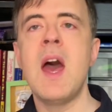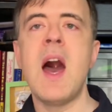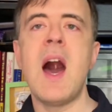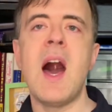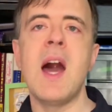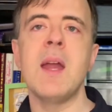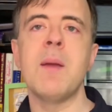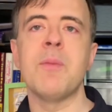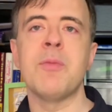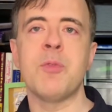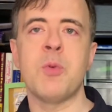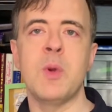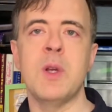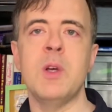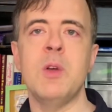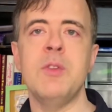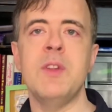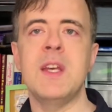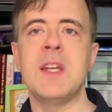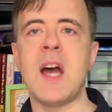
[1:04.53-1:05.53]
I am
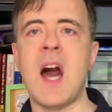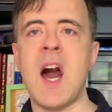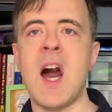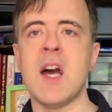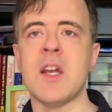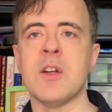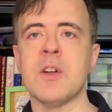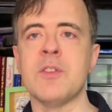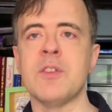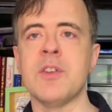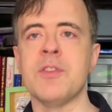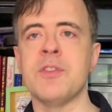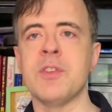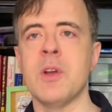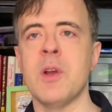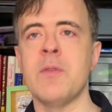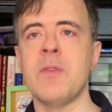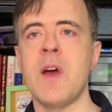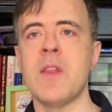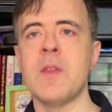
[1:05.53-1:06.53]
thrilled and honored to
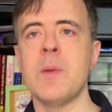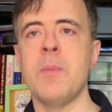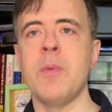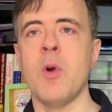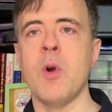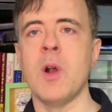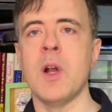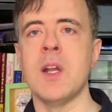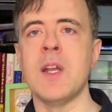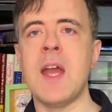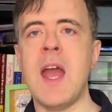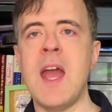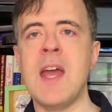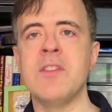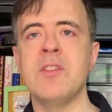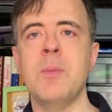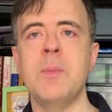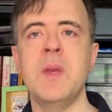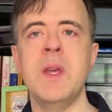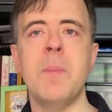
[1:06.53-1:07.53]
serve on the board
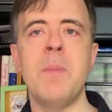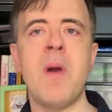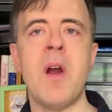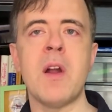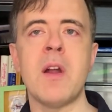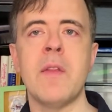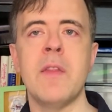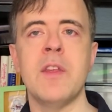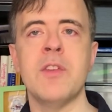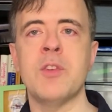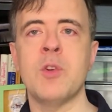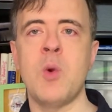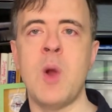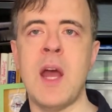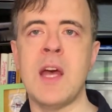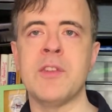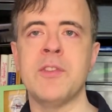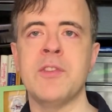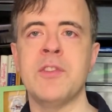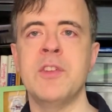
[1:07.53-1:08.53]
and to be a part of this
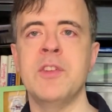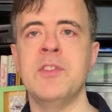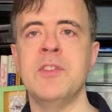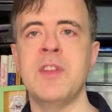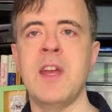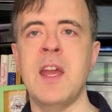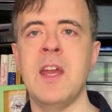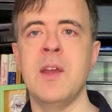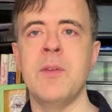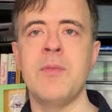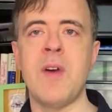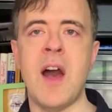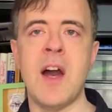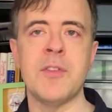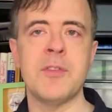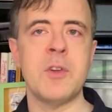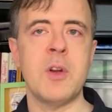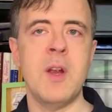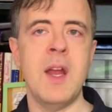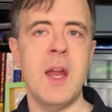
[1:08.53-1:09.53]
quest to save
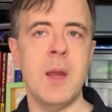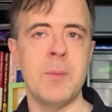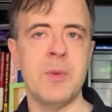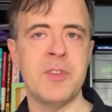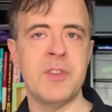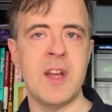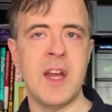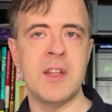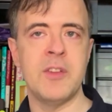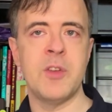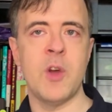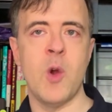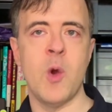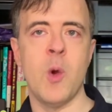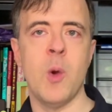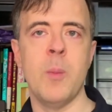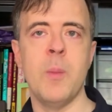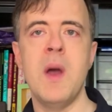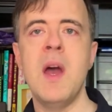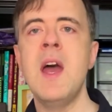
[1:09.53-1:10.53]
Oscar Hammerstein's
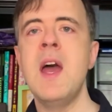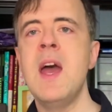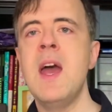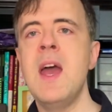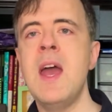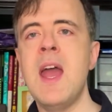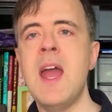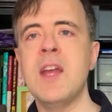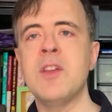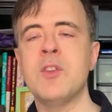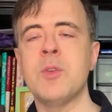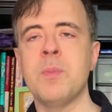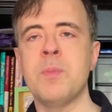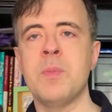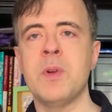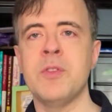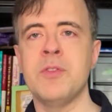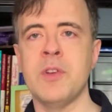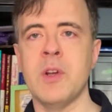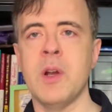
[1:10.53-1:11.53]
home and to
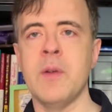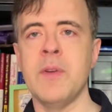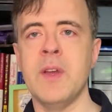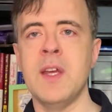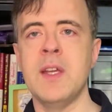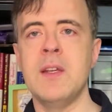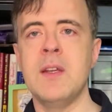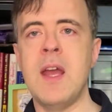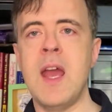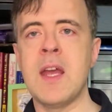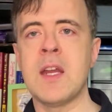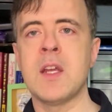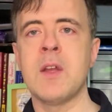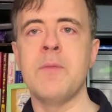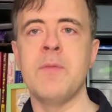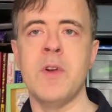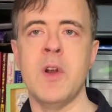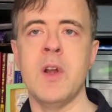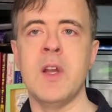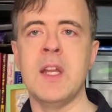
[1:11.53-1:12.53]
preserve it and
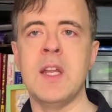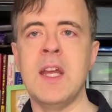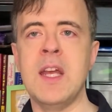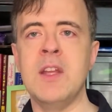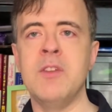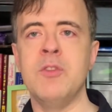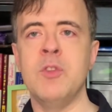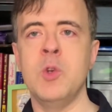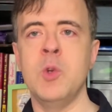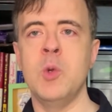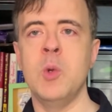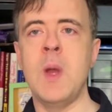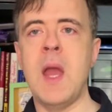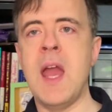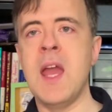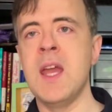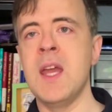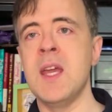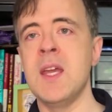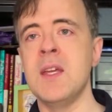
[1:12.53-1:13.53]
convert it into
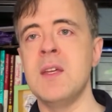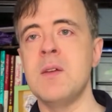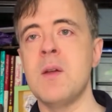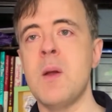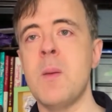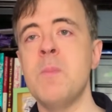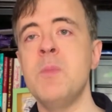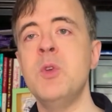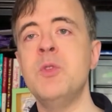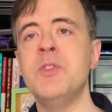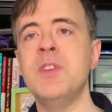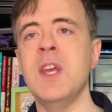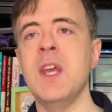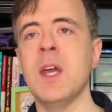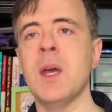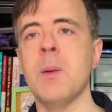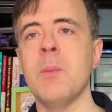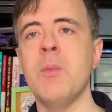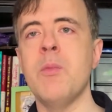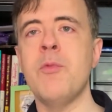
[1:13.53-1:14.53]
a
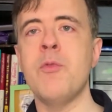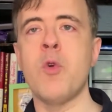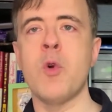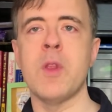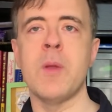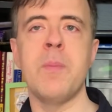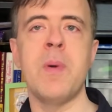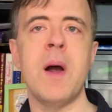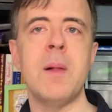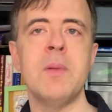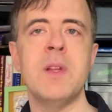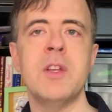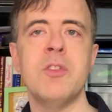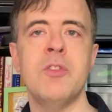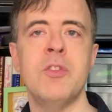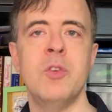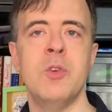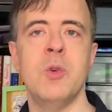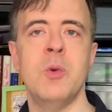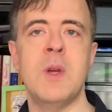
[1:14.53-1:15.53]
museum for the public
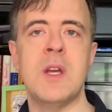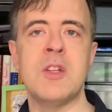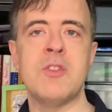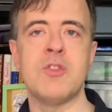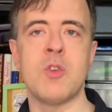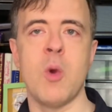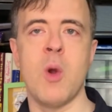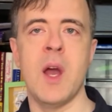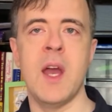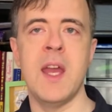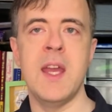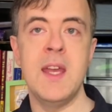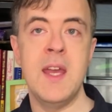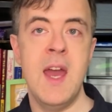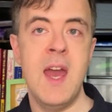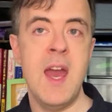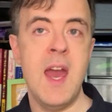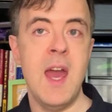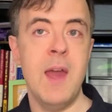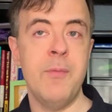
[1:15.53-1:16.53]
to enjoy
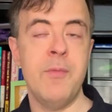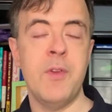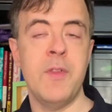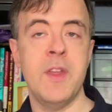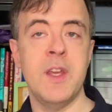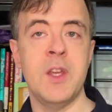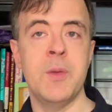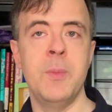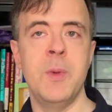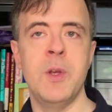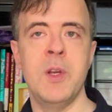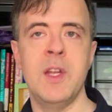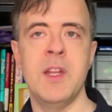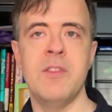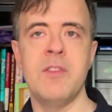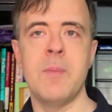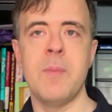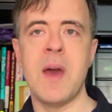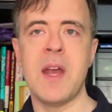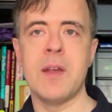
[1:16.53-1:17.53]
and for the community
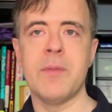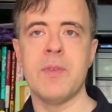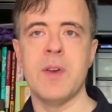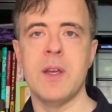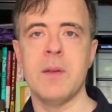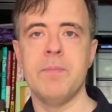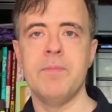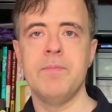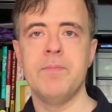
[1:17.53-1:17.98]
to benefit.